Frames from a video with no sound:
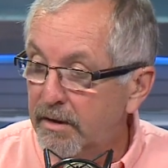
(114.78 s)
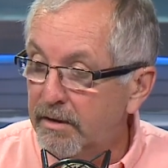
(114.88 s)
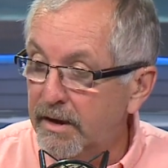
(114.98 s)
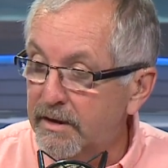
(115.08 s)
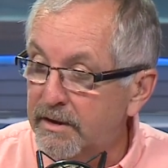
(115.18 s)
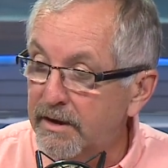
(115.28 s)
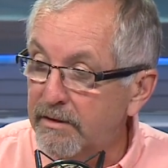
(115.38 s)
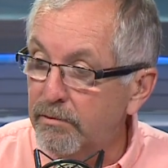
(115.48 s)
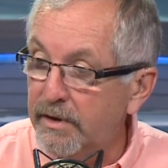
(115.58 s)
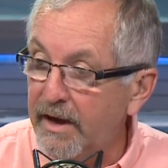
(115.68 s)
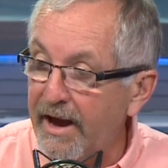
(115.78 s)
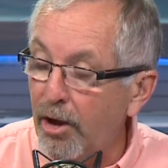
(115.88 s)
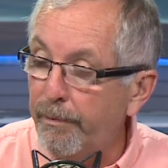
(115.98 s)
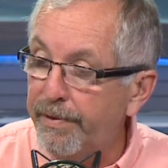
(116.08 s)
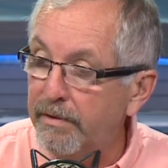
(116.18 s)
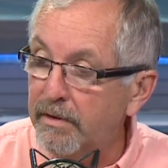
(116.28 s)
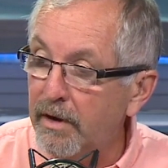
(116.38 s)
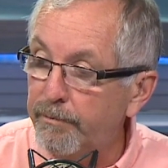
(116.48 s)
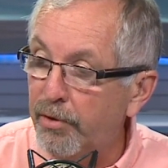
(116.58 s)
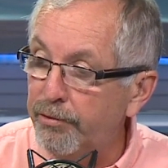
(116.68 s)
that would help
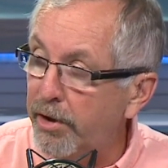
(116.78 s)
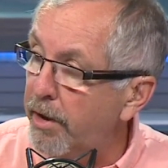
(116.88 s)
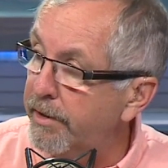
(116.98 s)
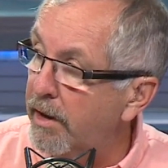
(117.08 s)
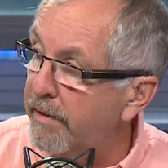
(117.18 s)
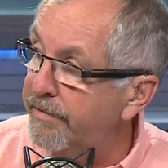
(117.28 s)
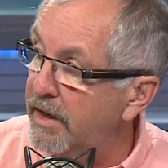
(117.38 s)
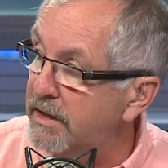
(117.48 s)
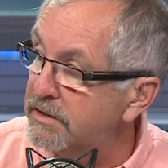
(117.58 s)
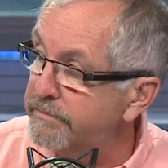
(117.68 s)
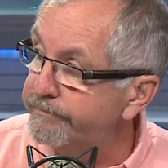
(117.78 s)
both on and off the ice?